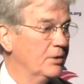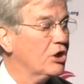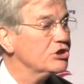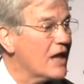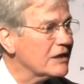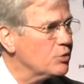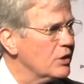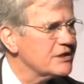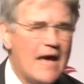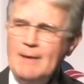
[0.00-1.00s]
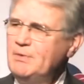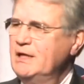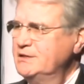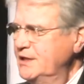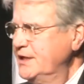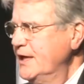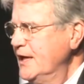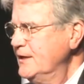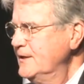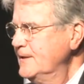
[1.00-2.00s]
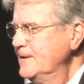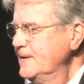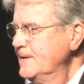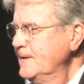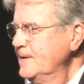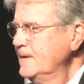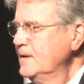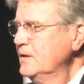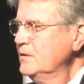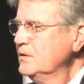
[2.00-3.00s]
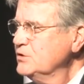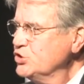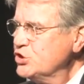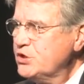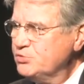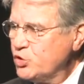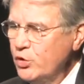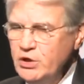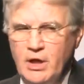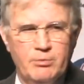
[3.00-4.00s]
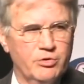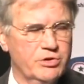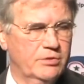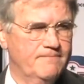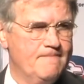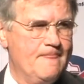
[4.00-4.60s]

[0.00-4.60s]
Because that's what's happening today. Just some short numbers.